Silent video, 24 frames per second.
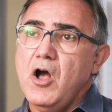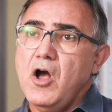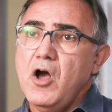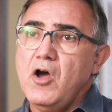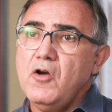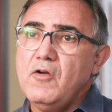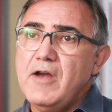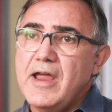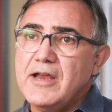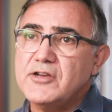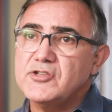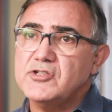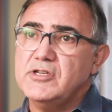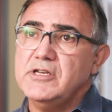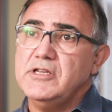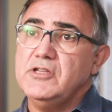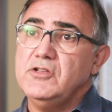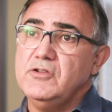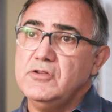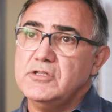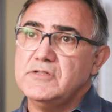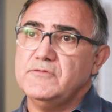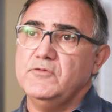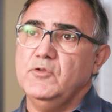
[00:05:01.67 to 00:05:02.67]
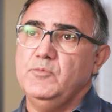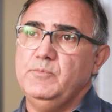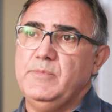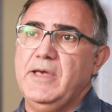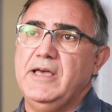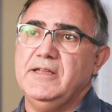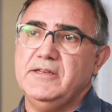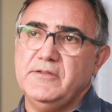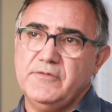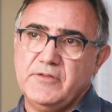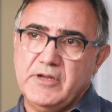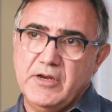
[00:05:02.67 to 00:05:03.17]
are actually useful
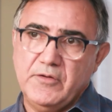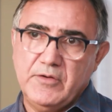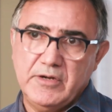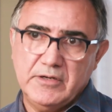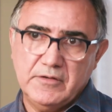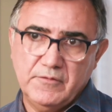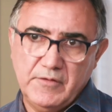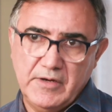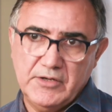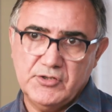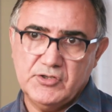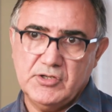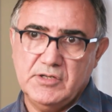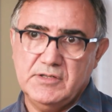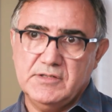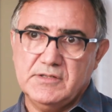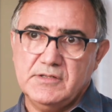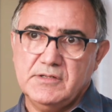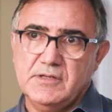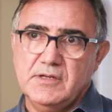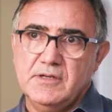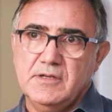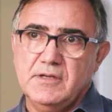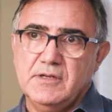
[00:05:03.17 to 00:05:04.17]
palliative care interventions.